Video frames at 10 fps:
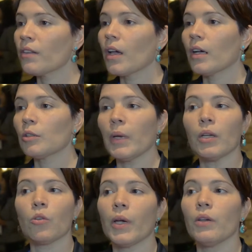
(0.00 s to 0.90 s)
the gut
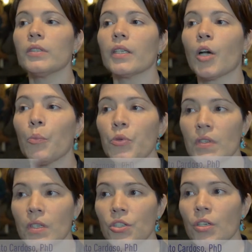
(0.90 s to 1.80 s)
microbiota
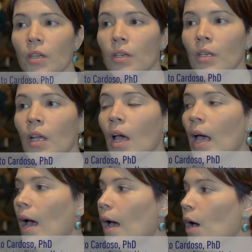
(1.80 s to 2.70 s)
composition
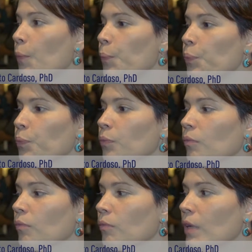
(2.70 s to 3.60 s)
um,
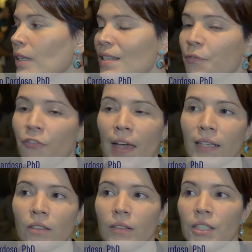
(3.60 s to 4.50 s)
its
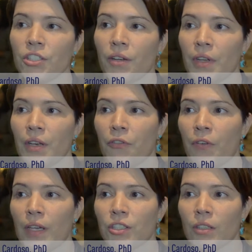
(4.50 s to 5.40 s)
effect on HIV
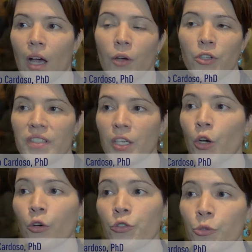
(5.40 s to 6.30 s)
infection, how does it
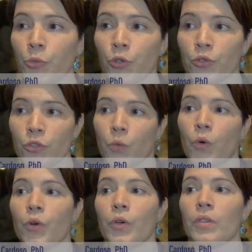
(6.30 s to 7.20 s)
contribute
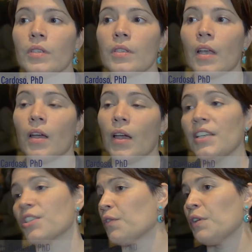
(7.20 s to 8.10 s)
towards uh,
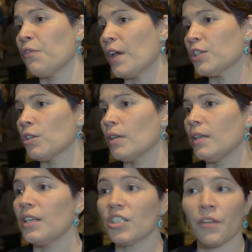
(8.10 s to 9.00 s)
HIV infection
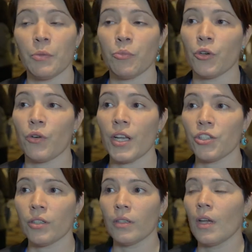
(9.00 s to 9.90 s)
and HIV
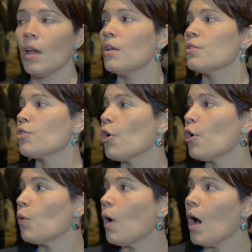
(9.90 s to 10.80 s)
progression.
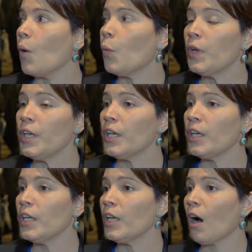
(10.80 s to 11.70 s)
So
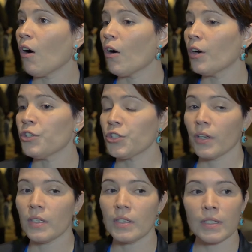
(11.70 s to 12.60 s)
we are
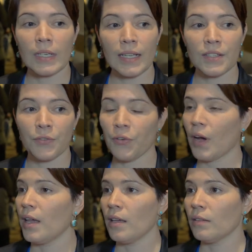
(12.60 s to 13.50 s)
just
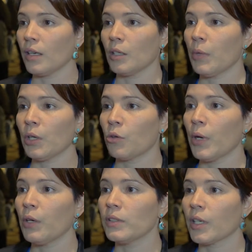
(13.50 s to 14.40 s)
classifying the gut
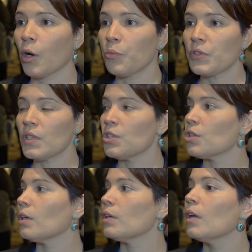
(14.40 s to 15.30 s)
microbiota
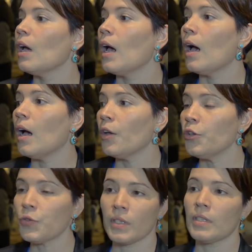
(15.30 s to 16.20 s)
composition uh,
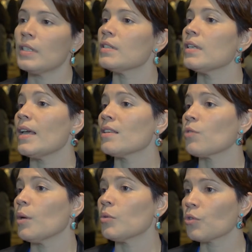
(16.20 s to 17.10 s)
using 16S
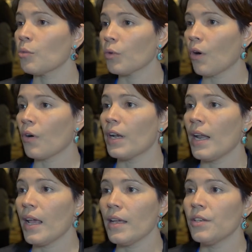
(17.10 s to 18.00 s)
ribosomal
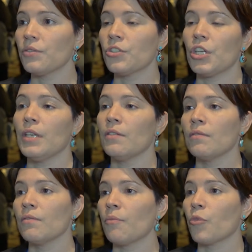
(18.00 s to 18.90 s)
RNA
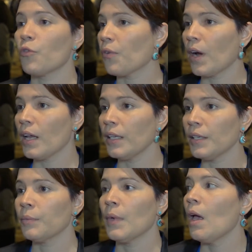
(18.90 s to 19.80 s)
gene
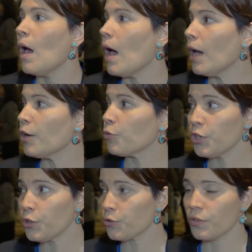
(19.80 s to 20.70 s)
profiling, and we
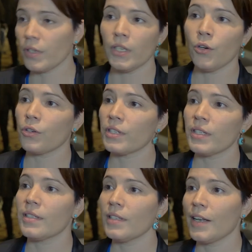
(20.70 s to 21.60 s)
use the Ion
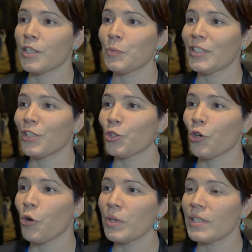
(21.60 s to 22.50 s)
16S
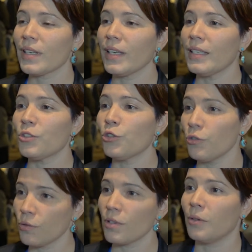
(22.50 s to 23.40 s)
metagenomics kit to
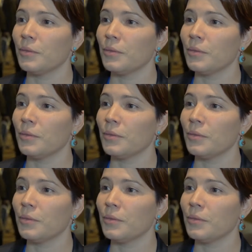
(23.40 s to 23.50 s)
do so.